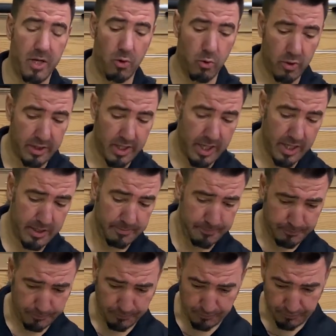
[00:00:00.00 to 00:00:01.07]
Oregon.
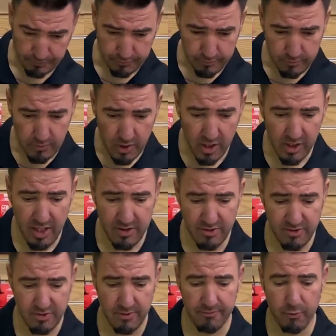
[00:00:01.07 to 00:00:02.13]
Again,
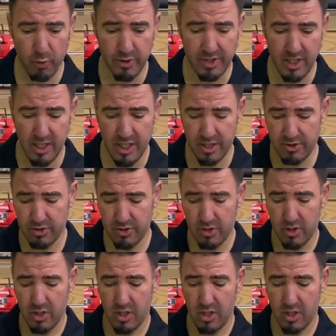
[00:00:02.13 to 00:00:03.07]
this is a 14-inch.